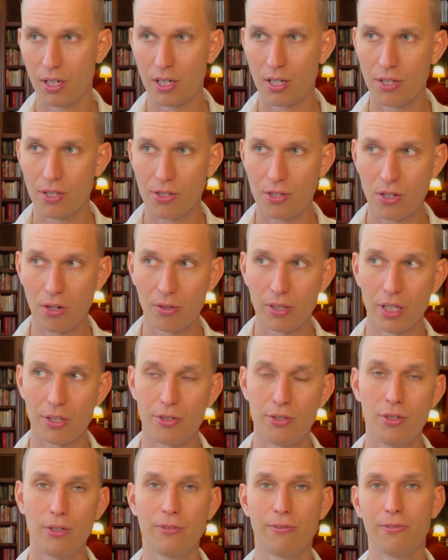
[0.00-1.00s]
So
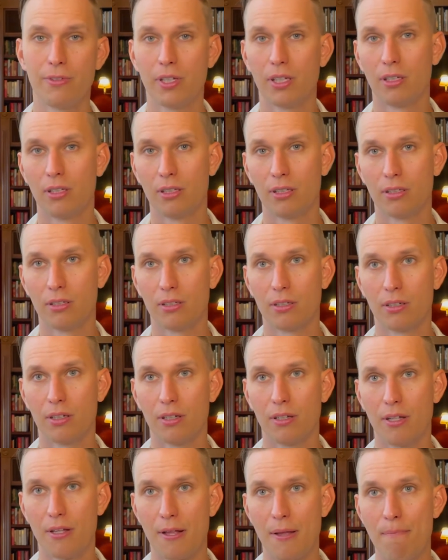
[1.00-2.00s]
that you feel
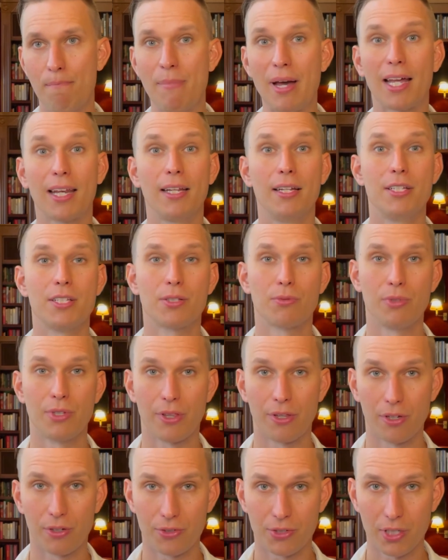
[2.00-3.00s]
balanced
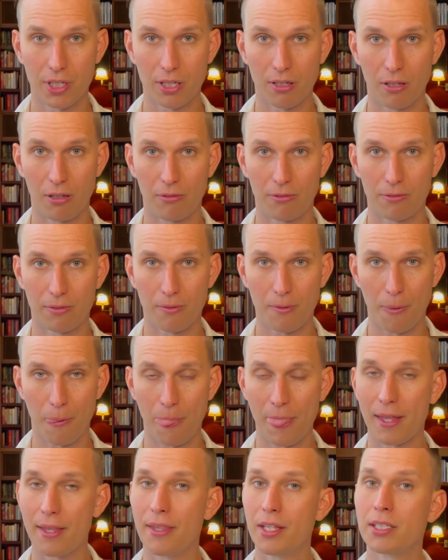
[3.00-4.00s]
with yourself.
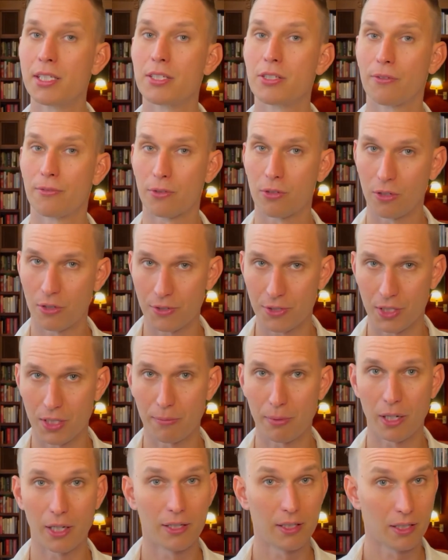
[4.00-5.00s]
This is of course
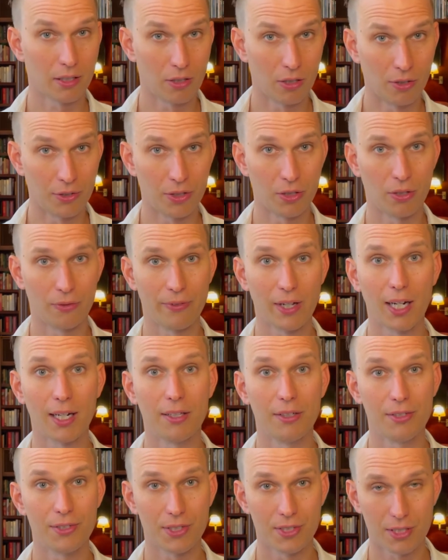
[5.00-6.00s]
depending on your
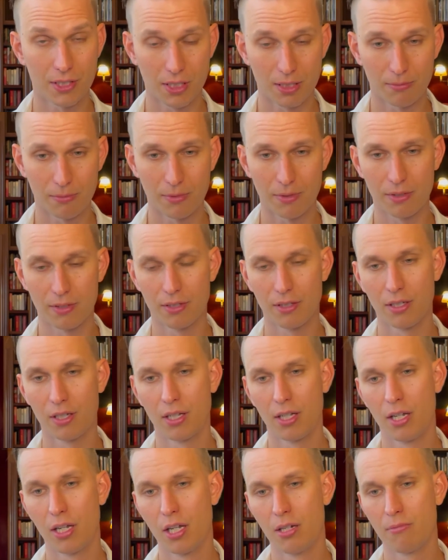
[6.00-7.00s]
value system.
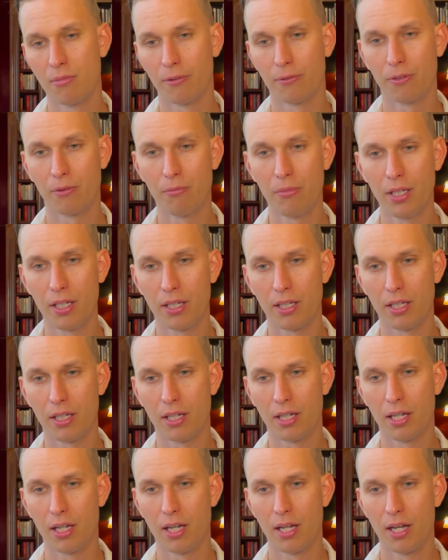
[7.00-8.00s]
But for me,
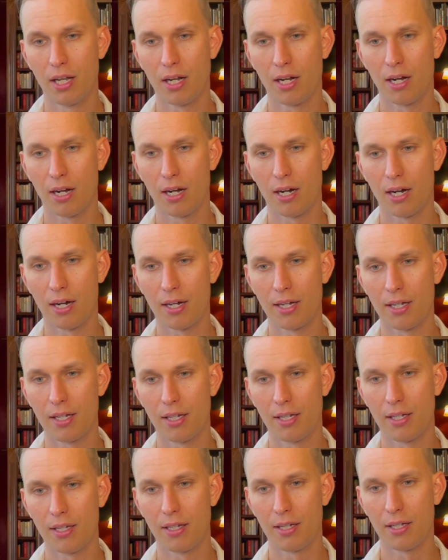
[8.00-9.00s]

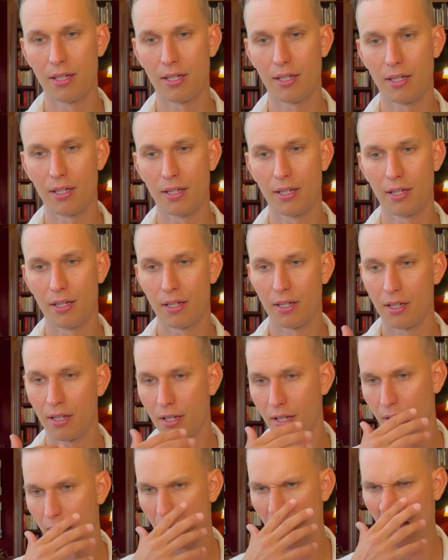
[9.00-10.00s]
I
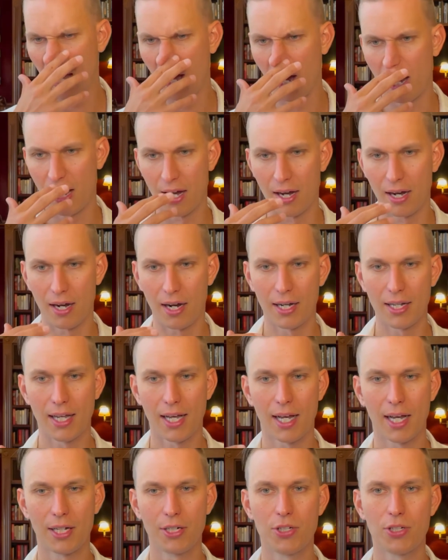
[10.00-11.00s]

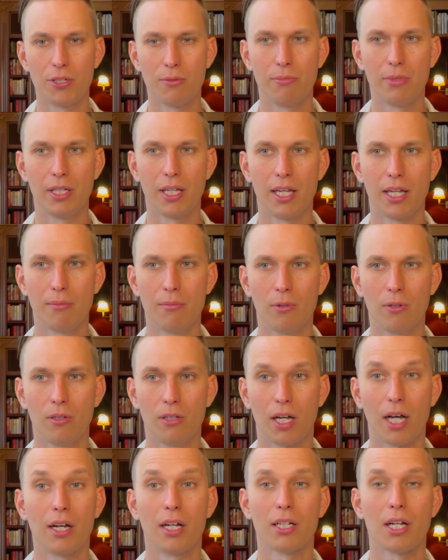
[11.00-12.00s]
had to be able,
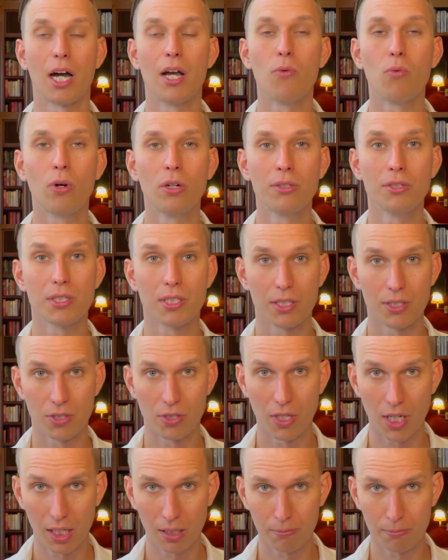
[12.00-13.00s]
I wanted to
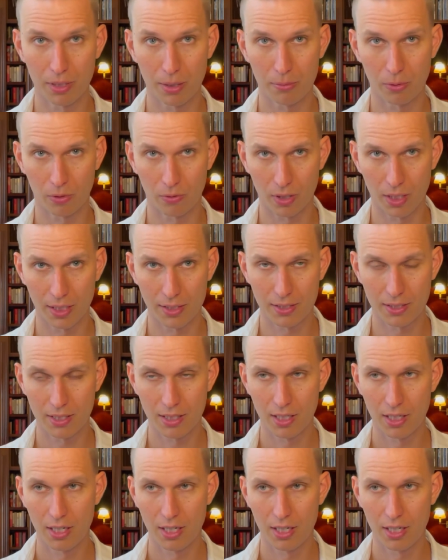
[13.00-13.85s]
help people, right?